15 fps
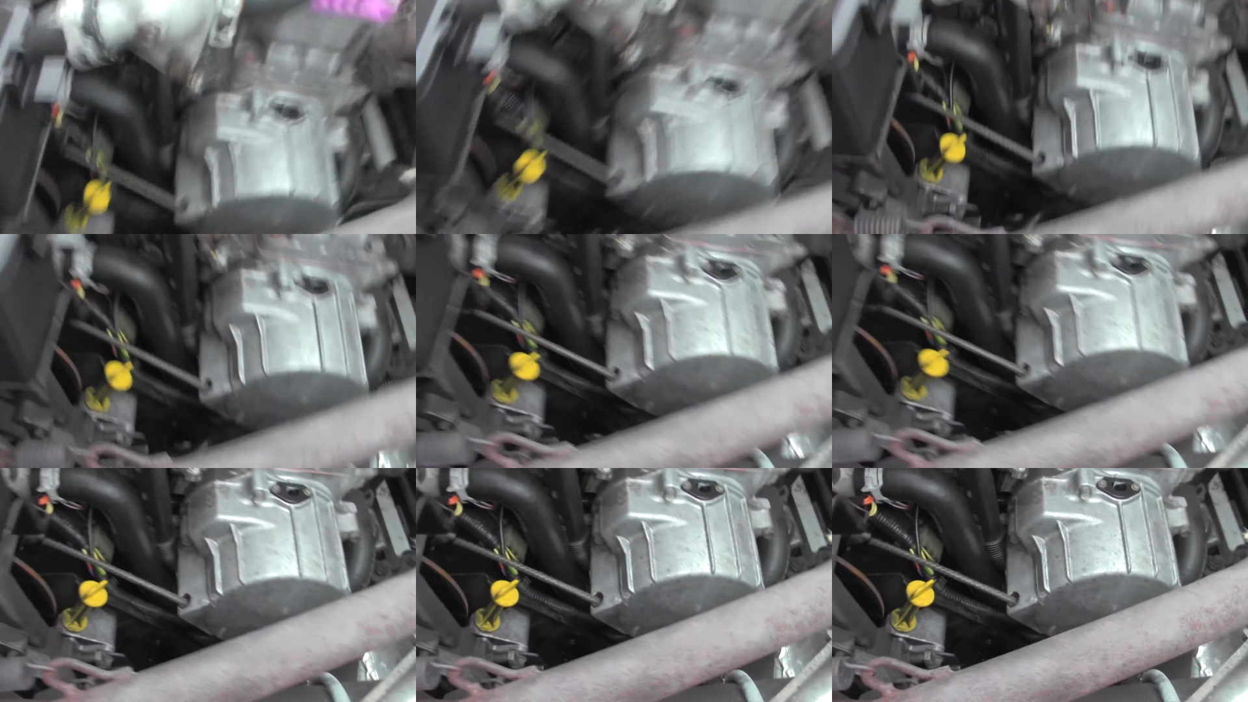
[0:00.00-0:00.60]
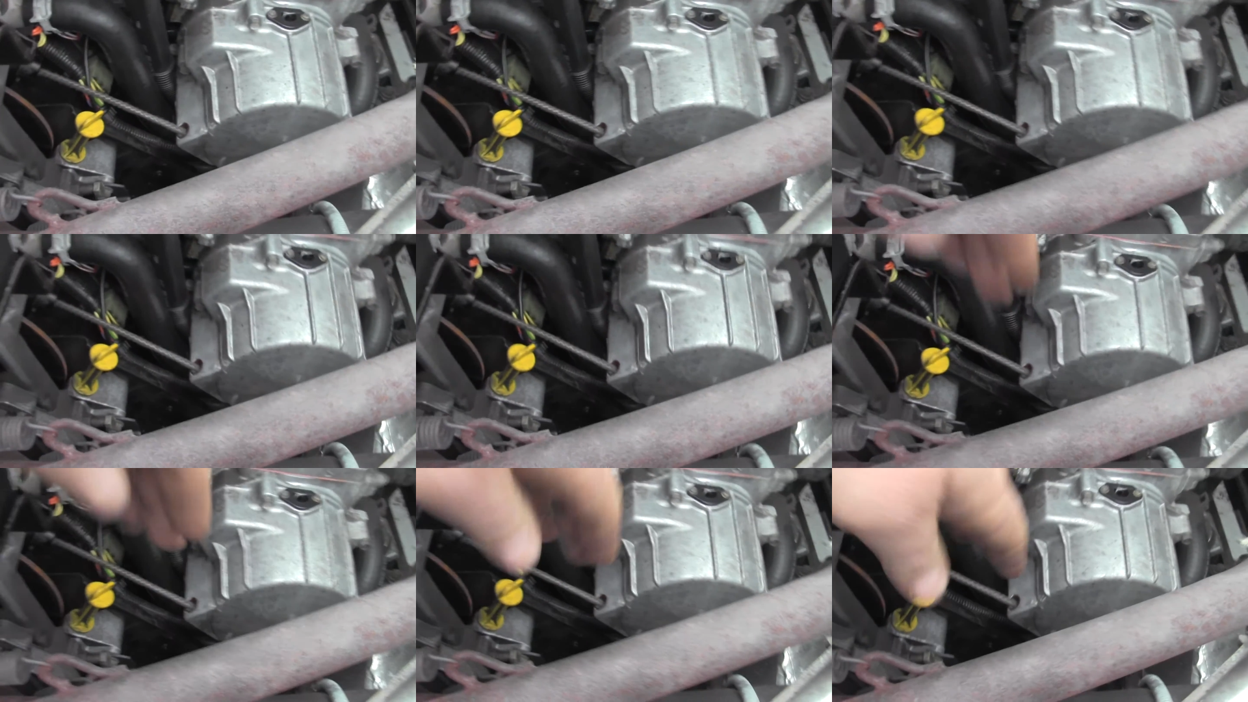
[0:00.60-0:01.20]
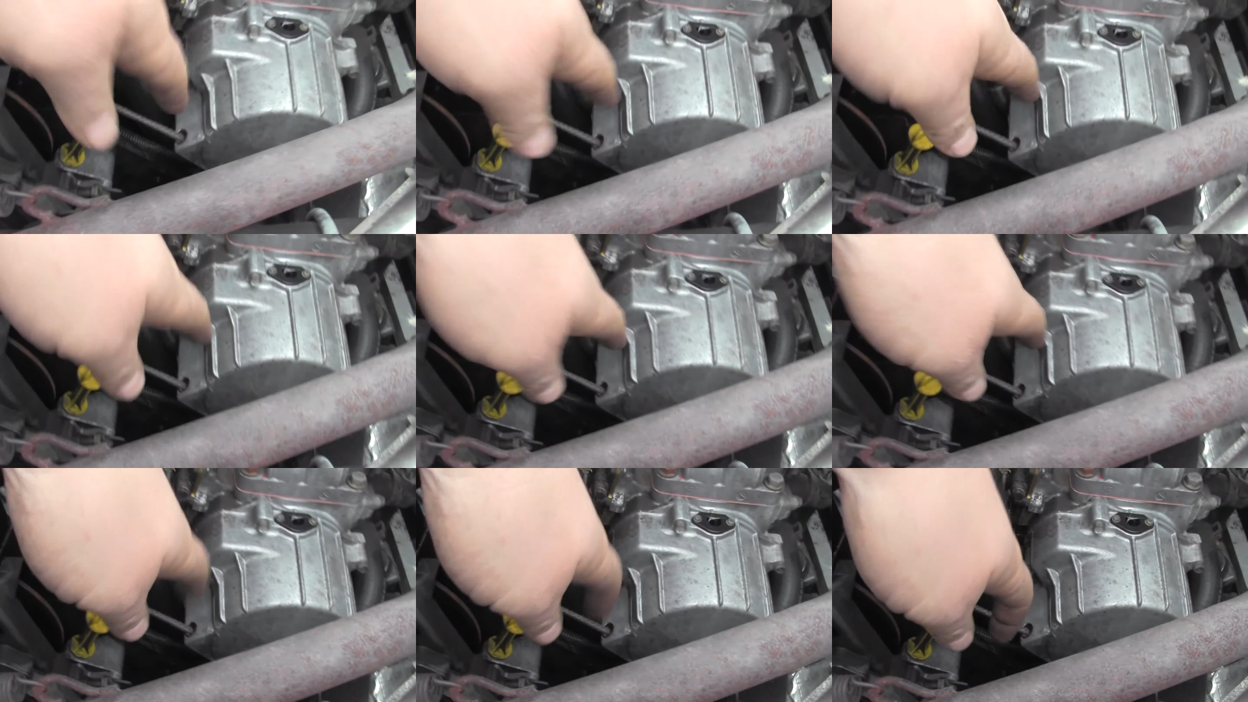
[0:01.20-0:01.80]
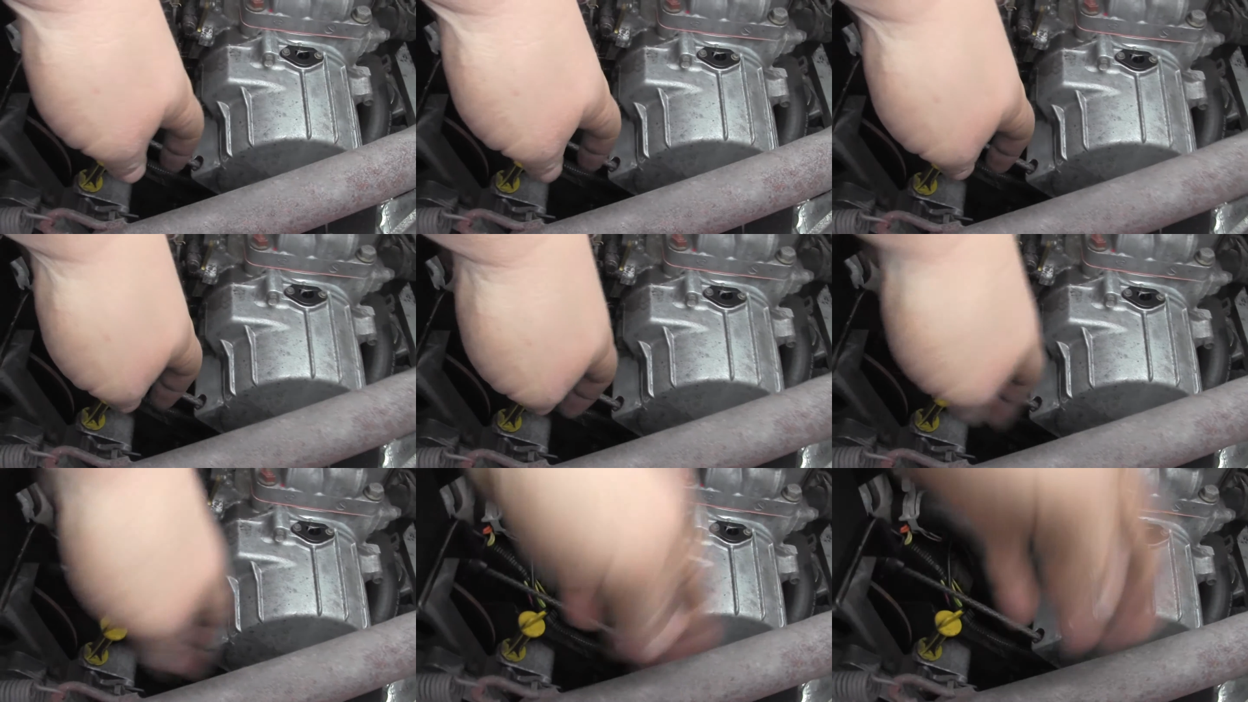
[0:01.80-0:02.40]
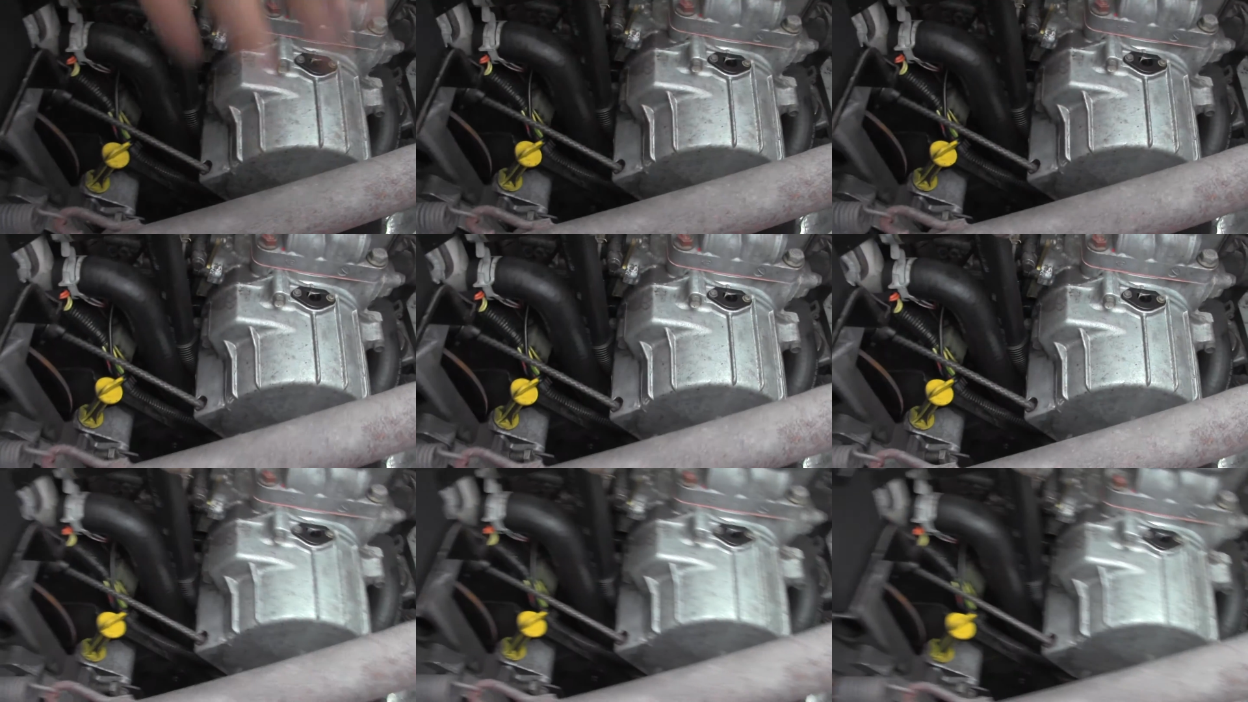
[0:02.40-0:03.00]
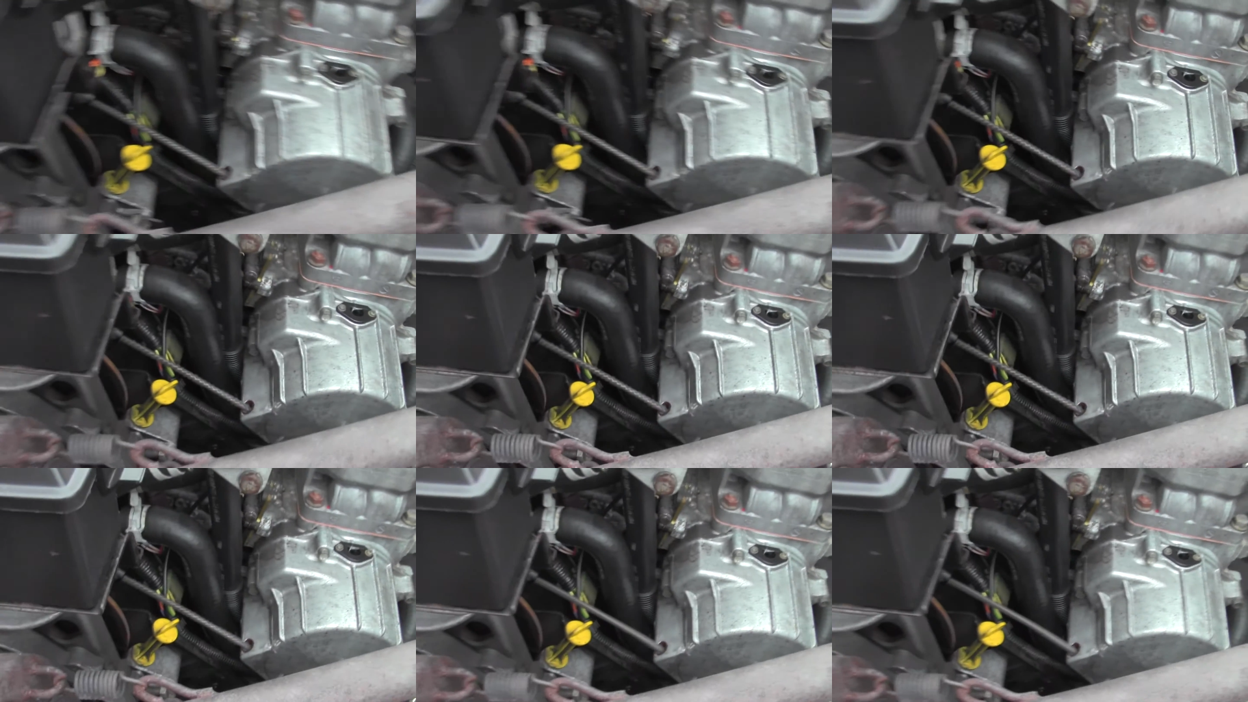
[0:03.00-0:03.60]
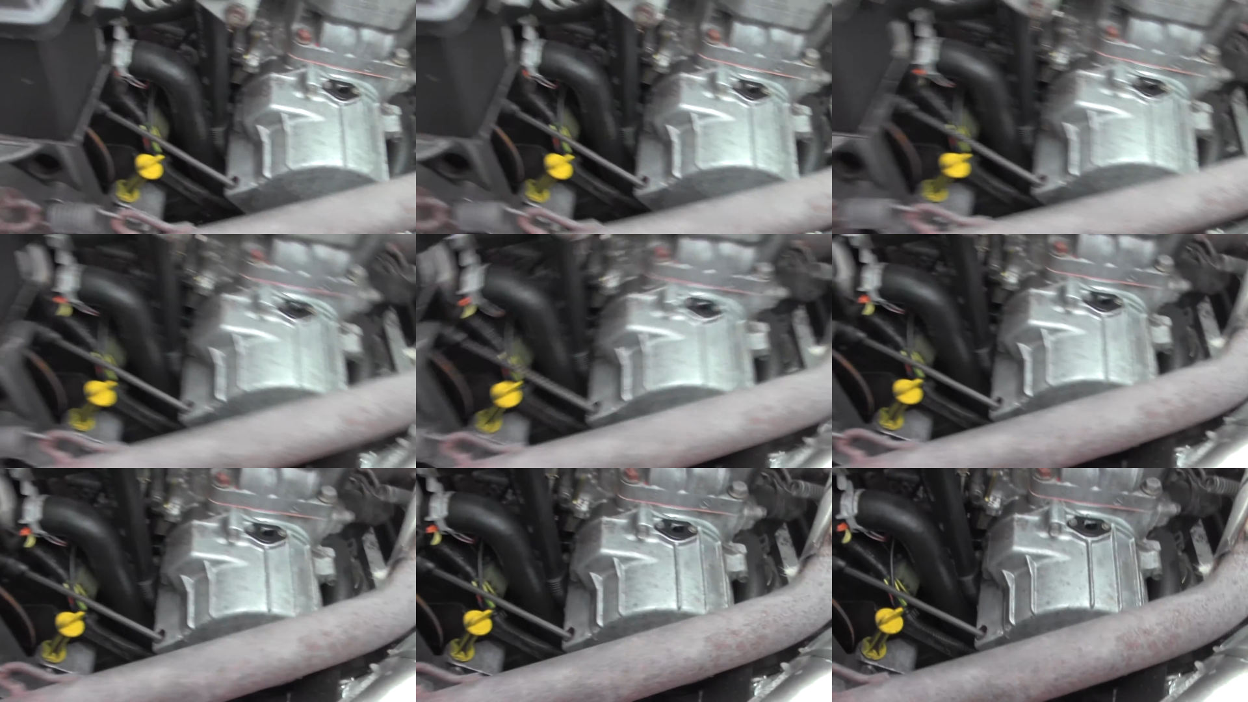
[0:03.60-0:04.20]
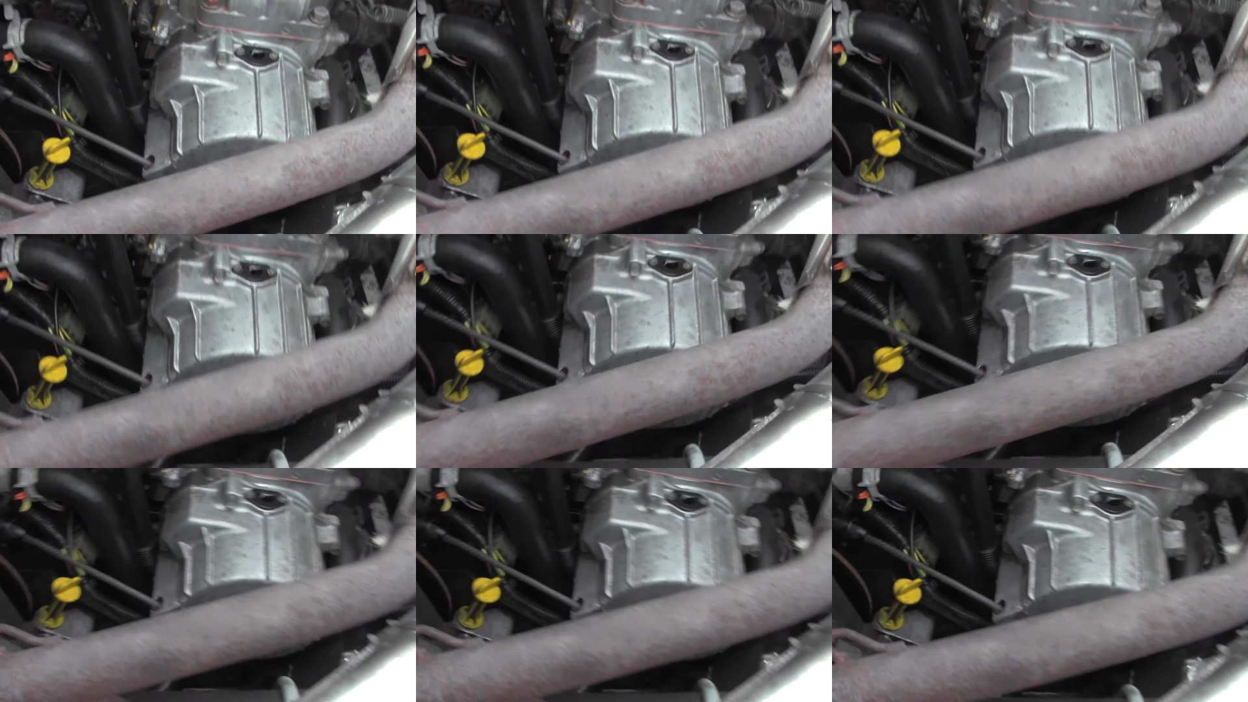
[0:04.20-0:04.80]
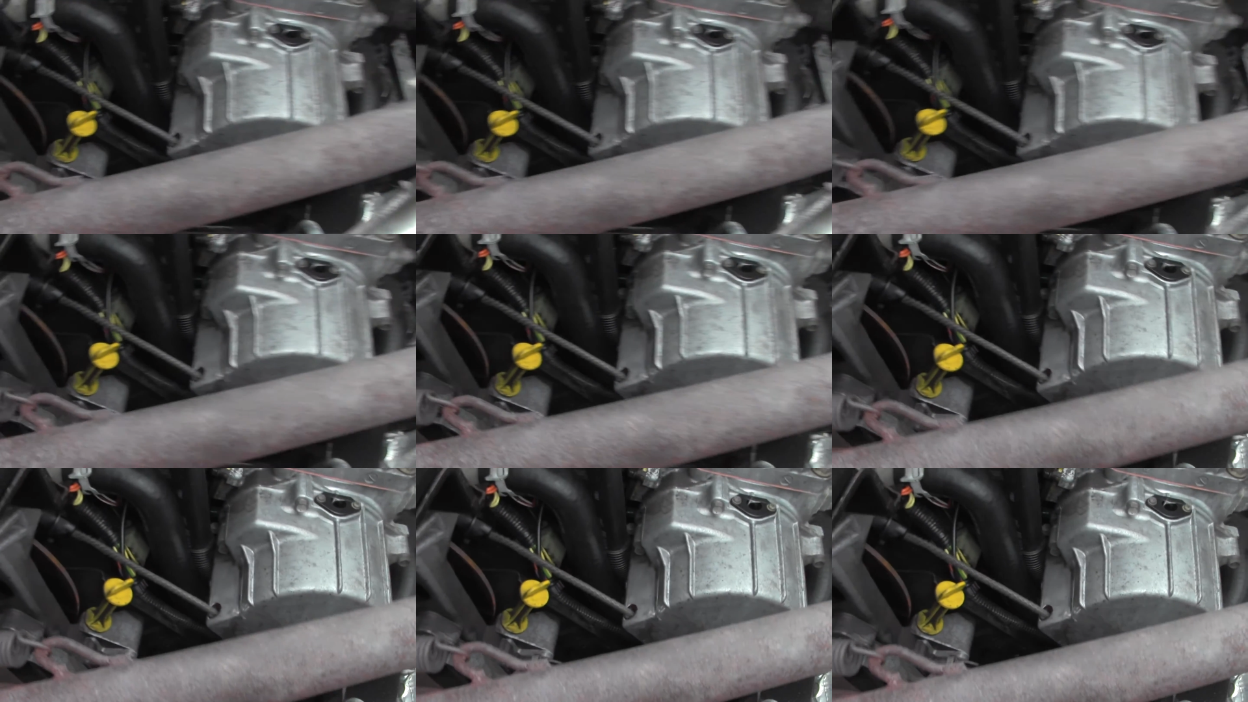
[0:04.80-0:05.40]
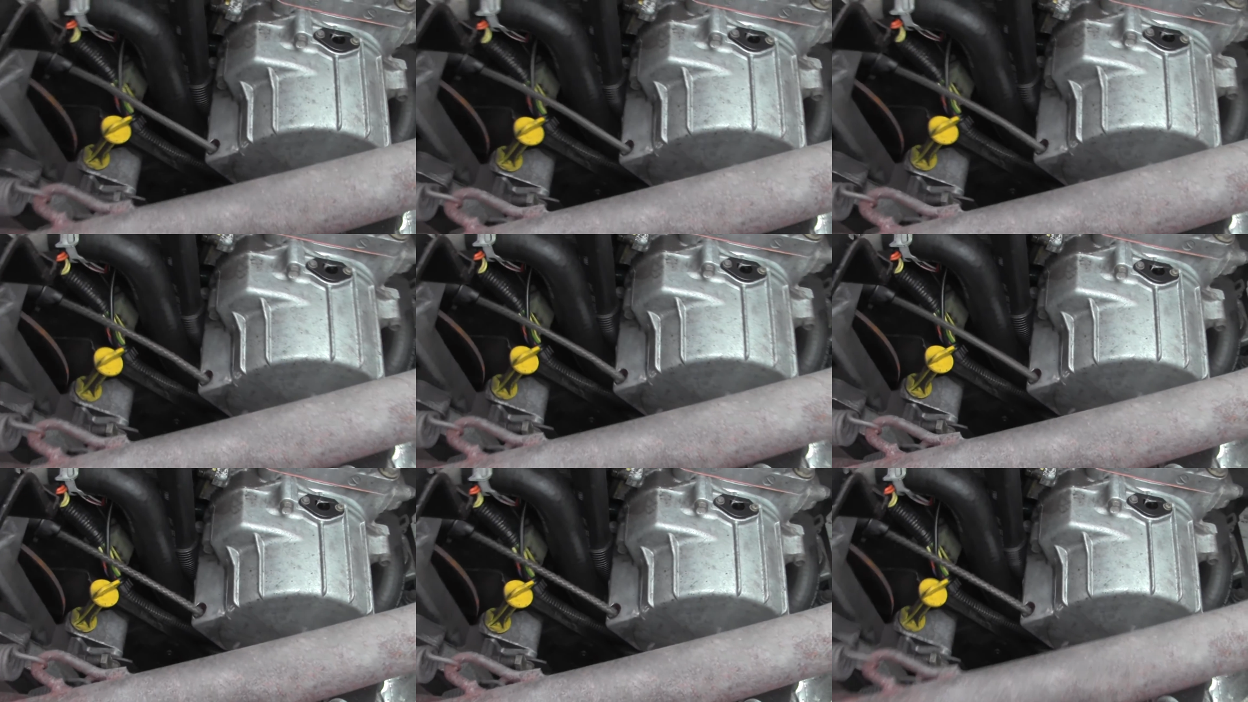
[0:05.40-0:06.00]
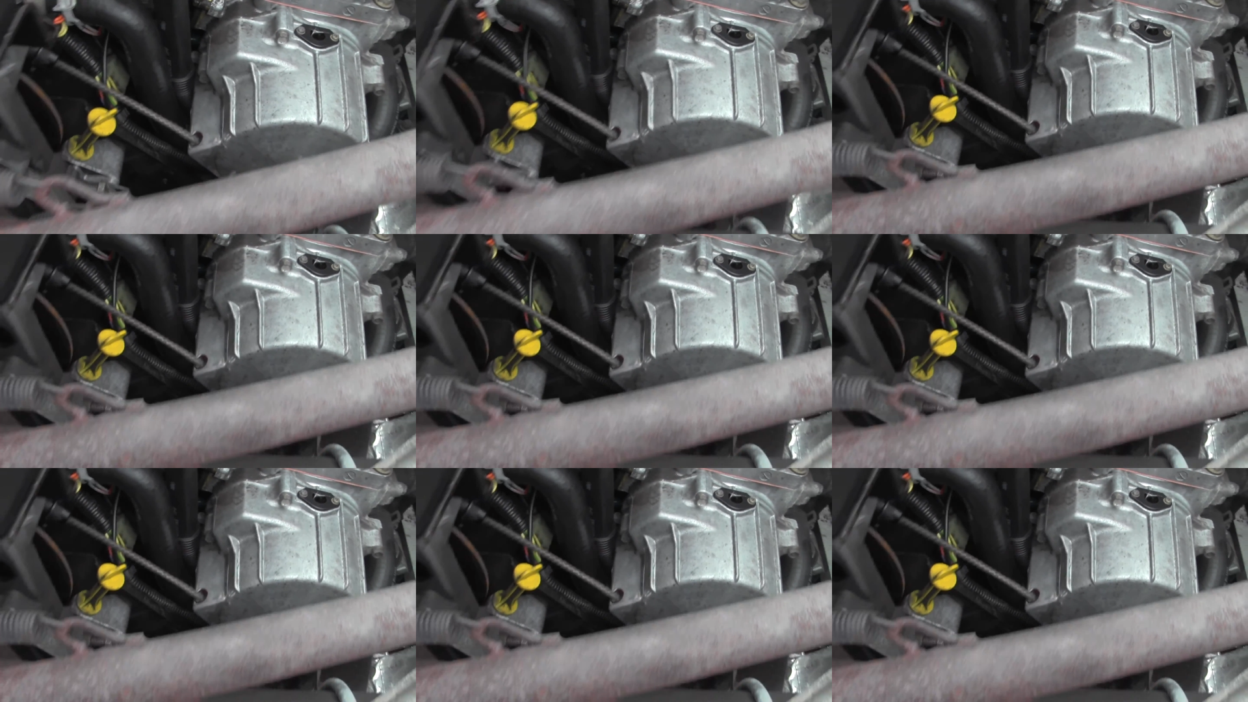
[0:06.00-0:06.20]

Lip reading: (no speaker visible)